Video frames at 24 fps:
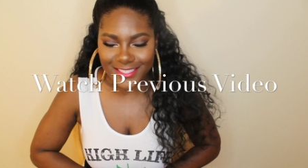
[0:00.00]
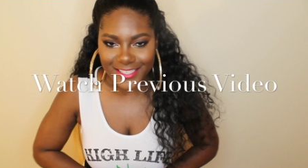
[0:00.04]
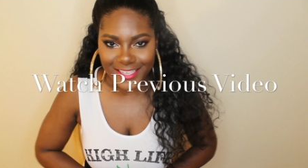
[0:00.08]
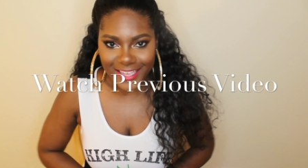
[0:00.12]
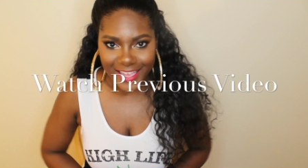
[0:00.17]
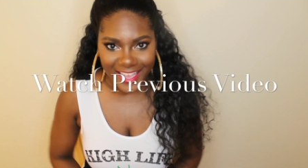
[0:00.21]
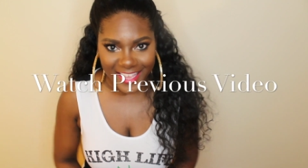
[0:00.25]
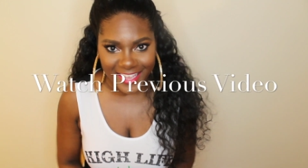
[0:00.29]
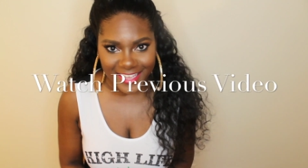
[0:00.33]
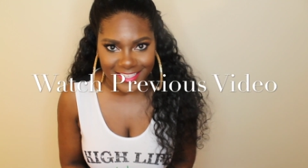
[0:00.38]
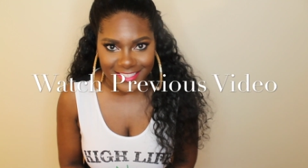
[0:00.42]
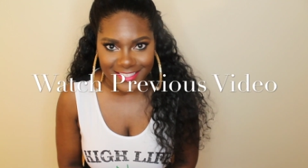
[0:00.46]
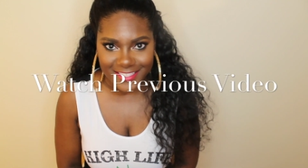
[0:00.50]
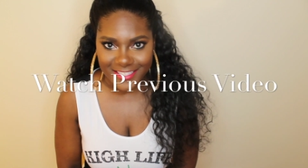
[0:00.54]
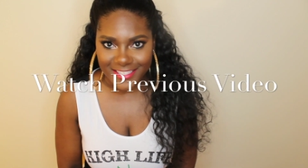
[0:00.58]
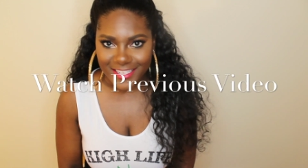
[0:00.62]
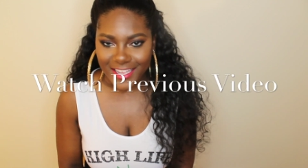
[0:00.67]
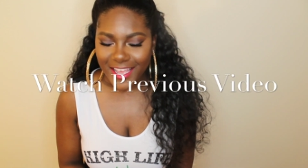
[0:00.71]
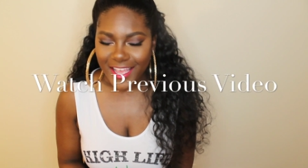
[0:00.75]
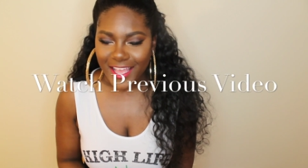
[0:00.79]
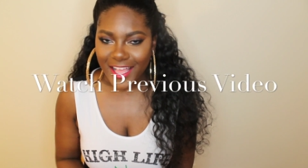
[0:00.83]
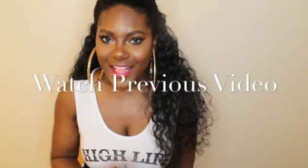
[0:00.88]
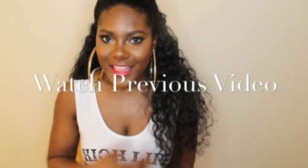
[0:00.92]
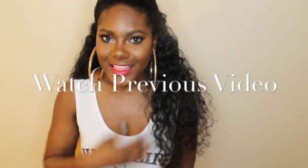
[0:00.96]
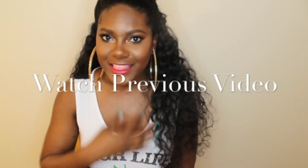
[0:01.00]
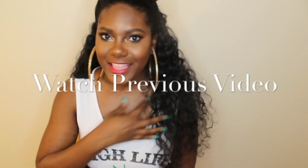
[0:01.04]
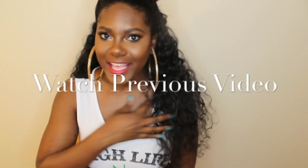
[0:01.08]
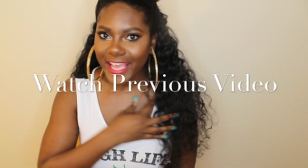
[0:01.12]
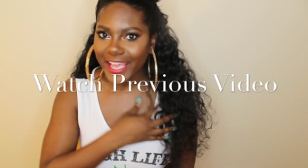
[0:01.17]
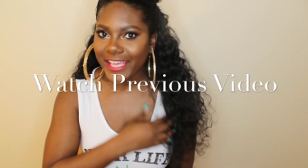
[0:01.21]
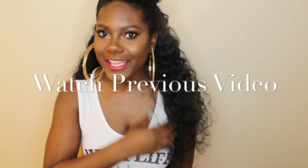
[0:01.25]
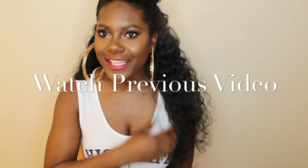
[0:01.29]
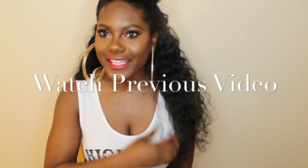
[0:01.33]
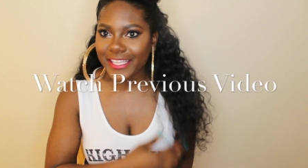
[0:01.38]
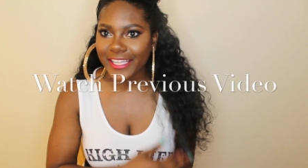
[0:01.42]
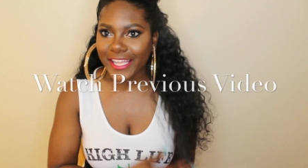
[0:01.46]
yes
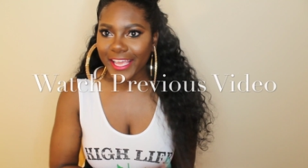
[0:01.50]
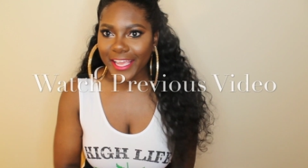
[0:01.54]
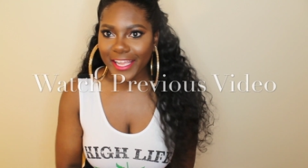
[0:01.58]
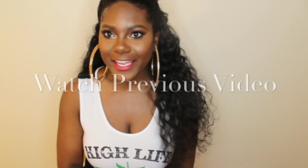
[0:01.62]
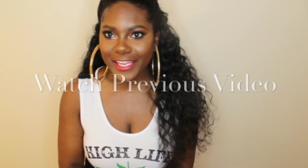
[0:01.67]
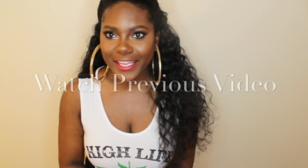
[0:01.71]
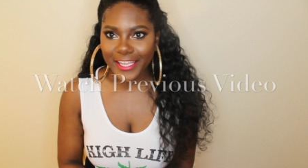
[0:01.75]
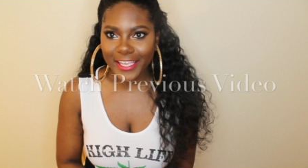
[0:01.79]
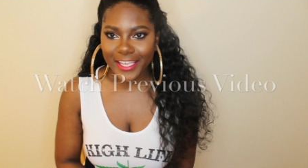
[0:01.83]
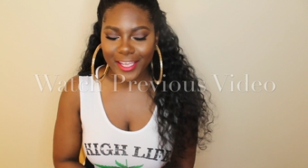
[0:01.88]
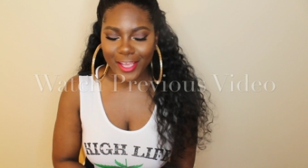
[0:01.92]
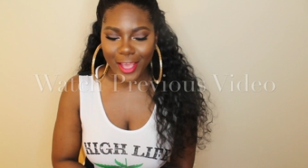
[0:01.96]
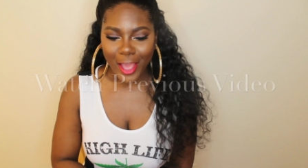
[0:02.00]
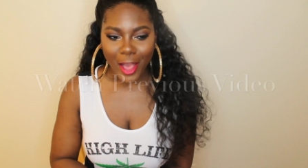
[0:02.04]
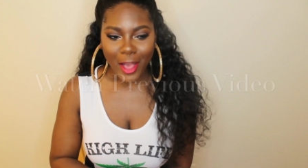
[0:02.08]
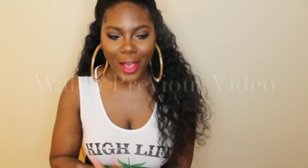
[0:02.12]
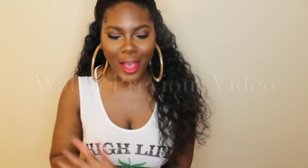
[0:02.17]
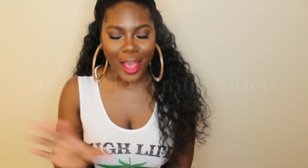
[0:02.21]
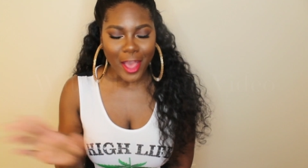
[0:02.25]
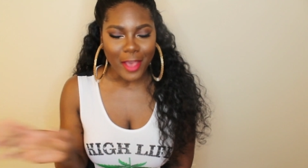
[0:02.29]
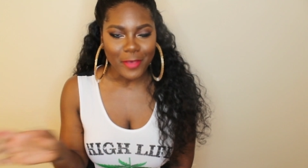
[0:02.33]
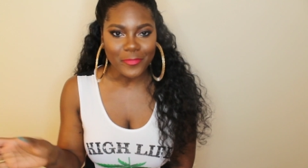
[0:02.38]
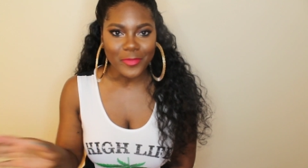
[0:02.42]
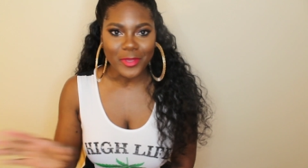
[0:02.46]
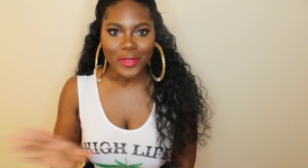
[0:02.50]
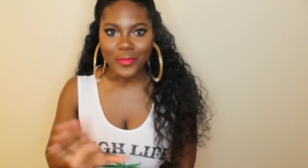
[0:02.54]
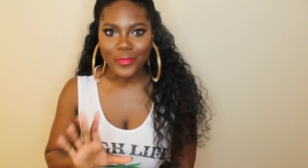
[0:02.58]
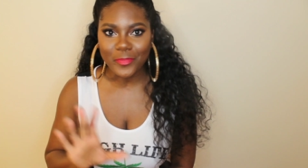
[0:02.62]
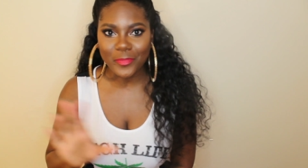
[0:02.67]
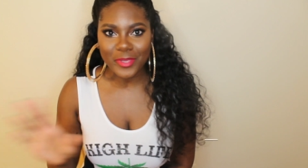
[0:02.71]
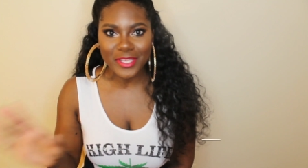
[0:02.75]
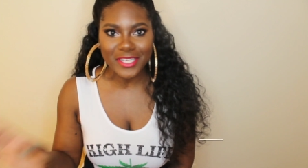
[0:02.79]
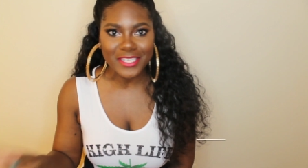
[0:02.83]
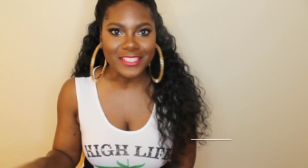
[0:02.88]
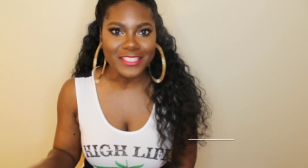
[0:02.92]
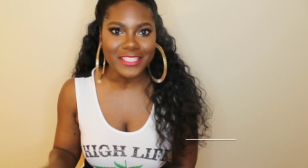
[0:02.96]
like lately i have been
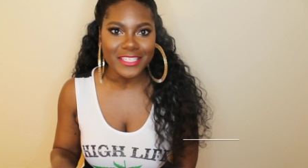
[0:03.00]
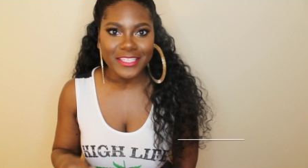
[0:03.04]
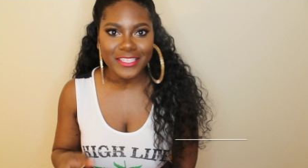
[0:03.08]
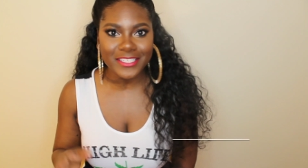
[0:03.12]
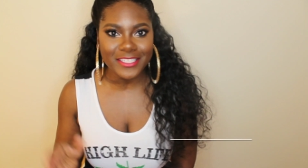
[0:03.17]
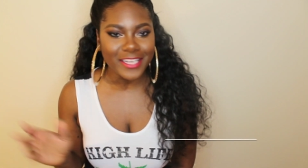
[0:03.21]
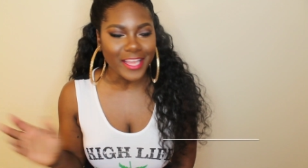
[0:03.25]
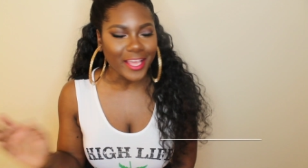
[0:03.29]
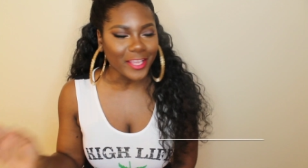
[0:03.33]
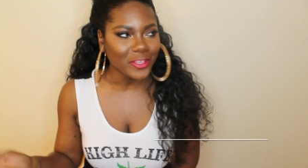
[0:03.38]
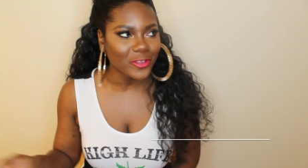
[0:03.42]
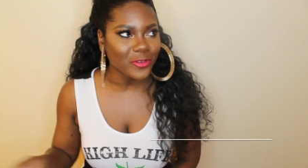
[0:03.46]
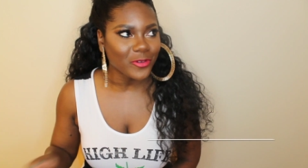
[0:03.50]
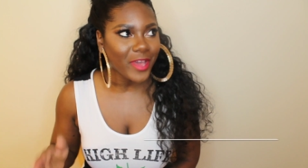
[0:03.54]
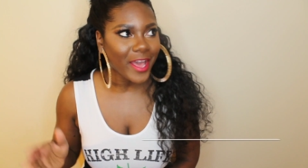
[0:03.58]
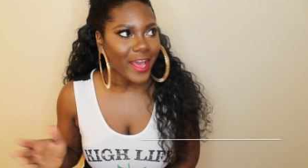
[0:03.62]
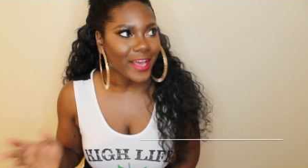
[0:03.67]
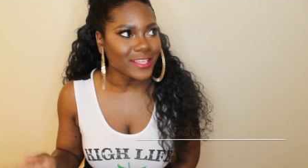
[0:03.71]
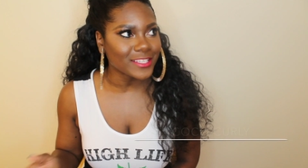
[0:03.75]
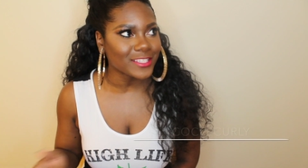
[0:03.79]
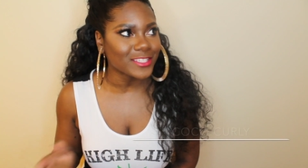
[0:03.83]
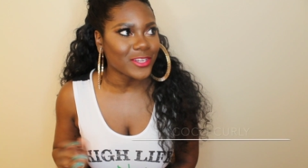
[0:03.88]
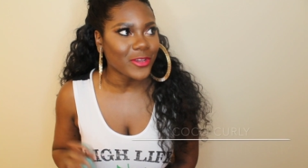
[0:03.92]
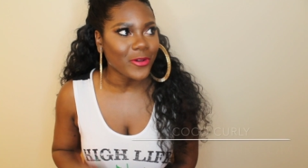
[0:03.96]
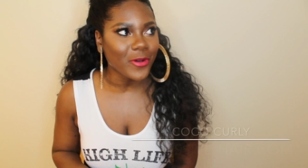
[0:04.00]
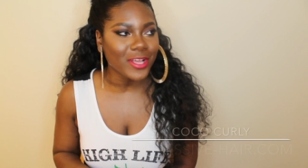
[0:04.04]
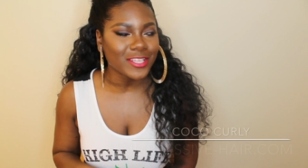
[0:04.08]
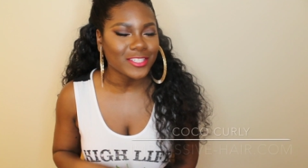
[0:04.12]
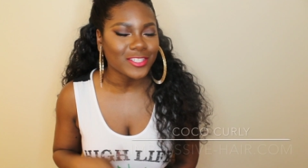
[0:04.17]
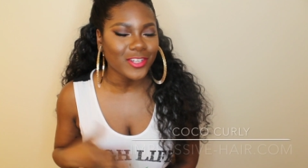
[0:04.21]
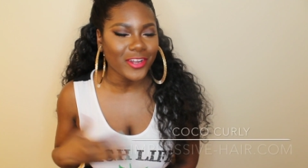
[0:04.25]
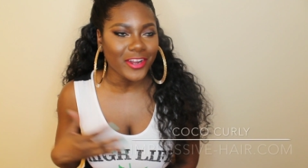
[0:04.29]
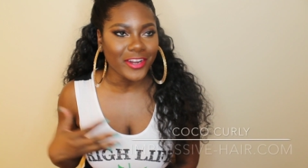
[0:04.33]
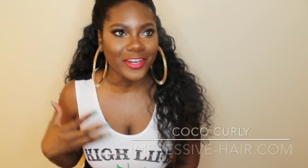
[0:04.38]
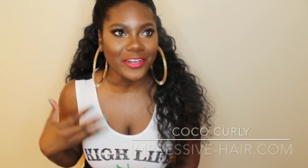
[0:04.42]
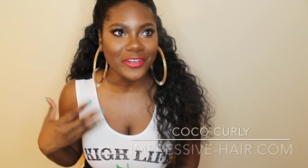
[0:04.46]
busy like you guys know i
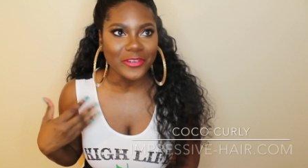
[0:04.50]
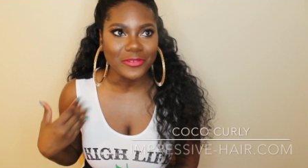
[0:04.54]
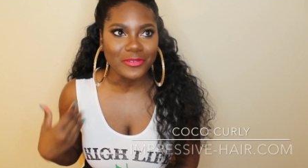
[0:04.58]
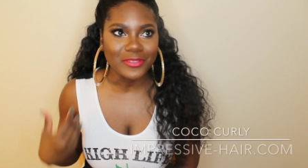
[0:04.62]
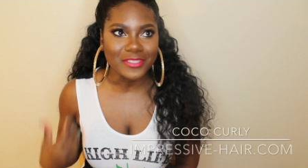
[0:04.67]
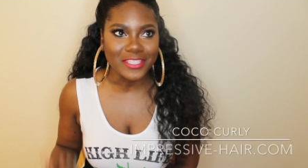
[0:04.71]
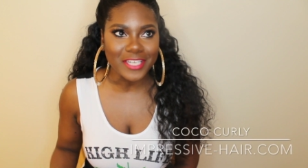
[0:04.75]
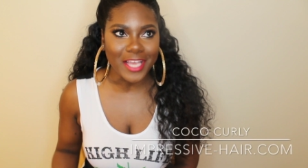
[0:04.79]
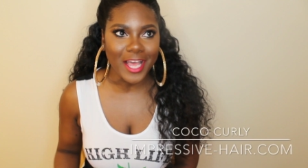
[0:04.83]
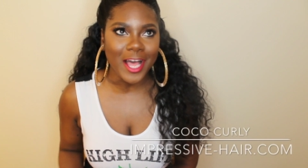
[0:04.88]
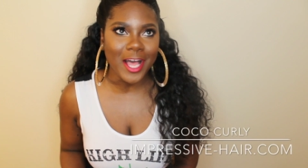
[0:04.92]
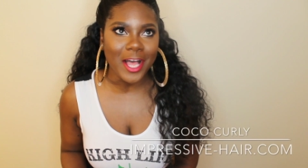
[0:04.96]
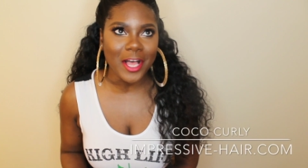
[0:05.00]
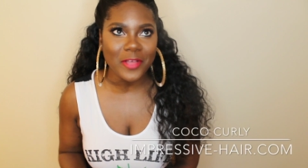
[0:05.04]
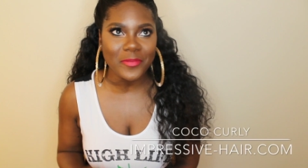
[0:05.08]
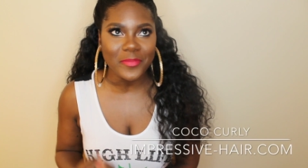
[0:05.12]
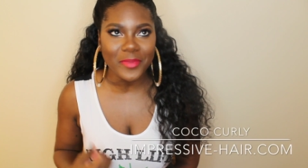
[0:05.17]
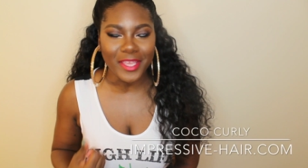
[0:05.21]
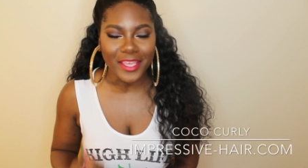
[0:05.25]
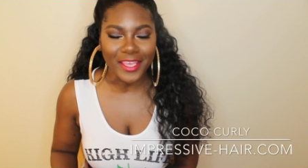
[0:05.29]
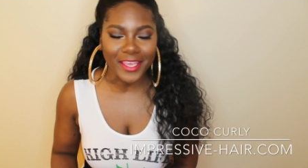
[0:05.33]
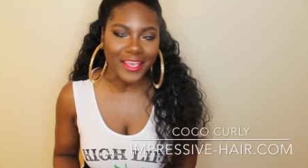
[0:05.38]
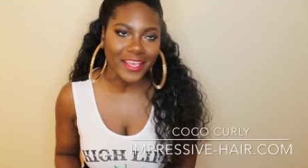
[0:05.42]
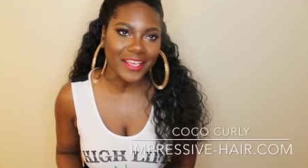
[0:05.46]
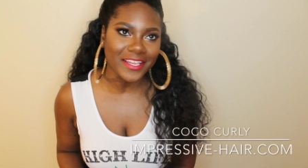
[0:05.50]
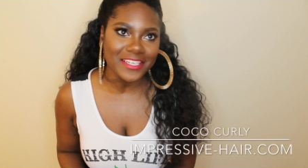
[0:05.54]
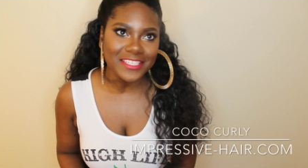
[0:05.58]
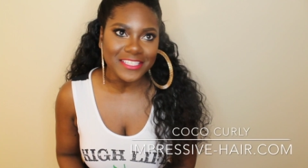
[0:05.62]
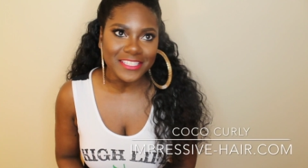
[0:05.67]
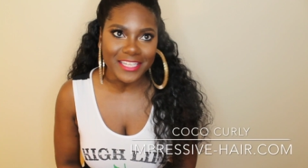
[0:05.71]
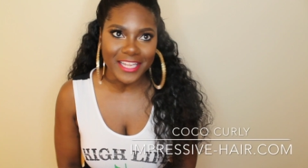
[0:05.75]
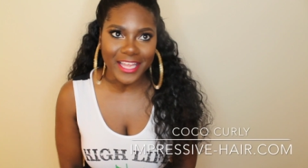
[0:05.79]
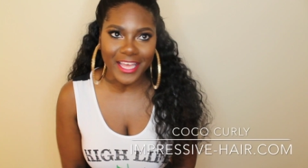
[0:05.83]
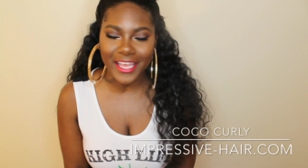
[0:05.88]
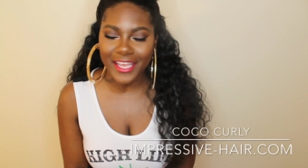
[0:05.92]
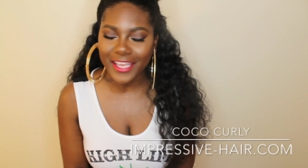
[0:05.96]
started a new job and
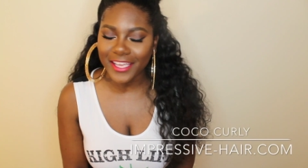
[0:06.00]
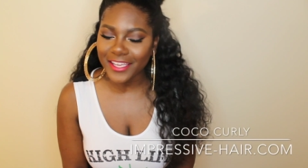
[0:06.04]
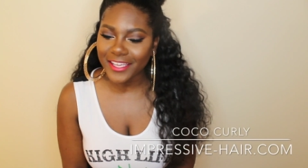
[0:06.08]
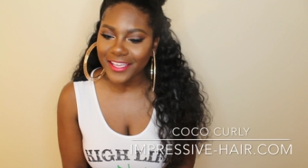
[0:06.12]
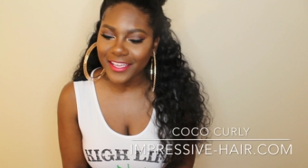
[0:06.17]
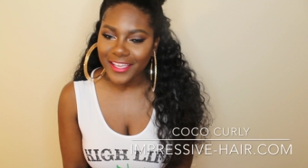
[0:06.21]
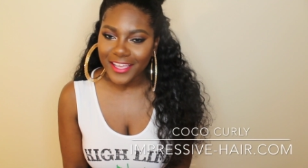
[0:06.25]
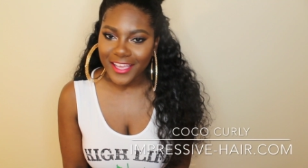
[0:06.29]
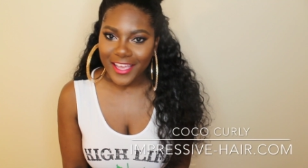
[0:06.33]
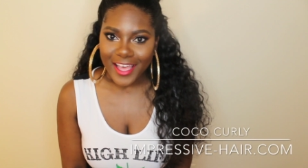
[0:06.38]
it's like